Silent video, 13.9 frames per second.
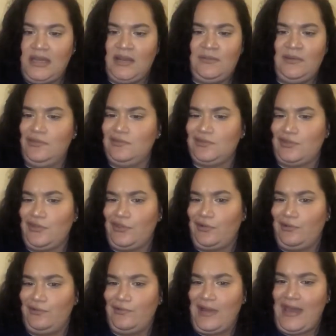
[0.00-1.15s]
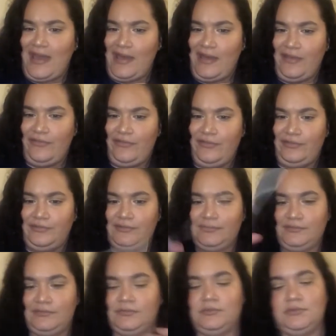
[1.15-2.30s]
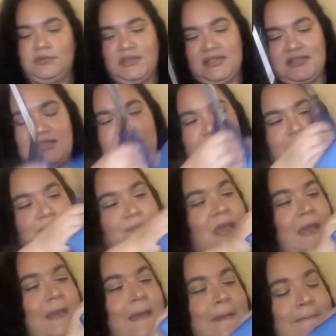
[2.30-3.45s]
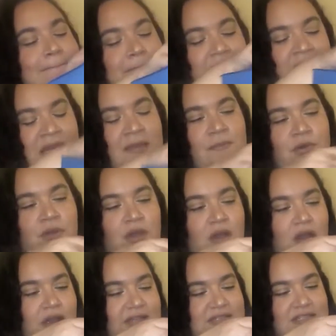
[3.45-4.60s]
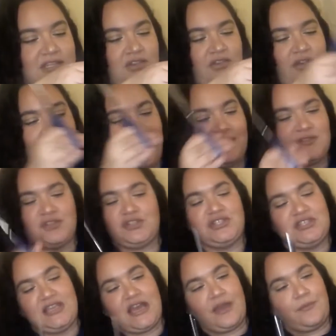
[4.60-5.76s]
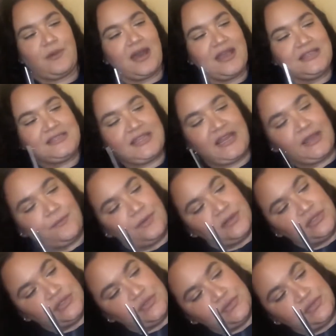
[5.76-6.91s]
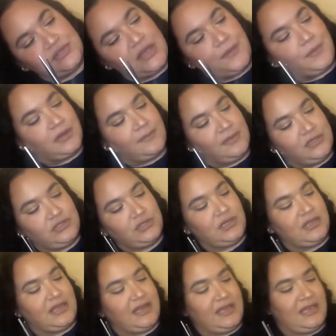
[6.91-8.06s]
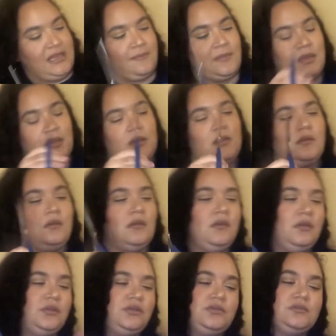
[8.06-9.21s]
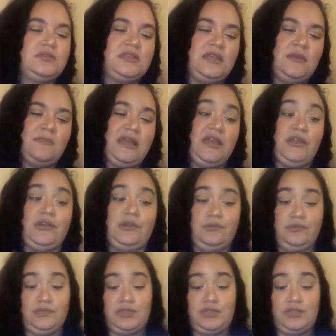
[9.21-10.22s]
I don't want to use all the glue I have because there's many more arts and crafts or DIYs that I want to do, so I want to make sure that I am using my glue